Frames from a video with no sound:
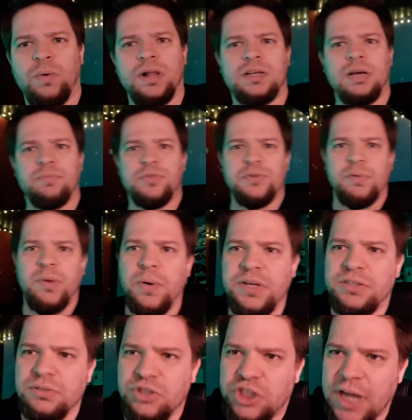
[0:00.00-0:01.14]
Welcome to the
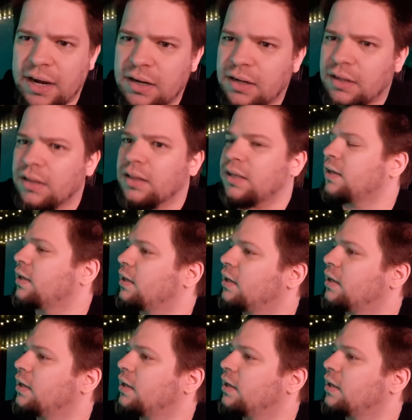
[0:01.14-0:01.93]
Mojito channel.